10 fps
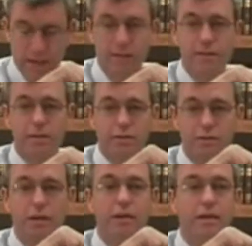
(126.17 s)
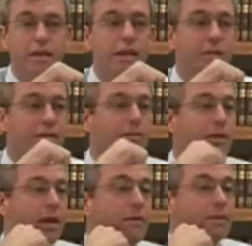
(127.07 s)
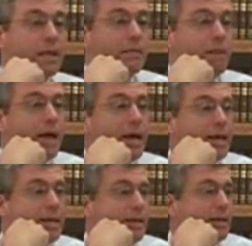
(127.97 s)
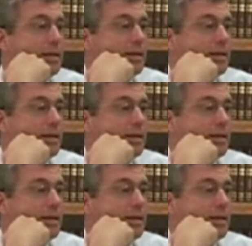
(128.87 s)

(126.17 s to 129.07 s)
I mean, I was a drunken heathen, but I would get mad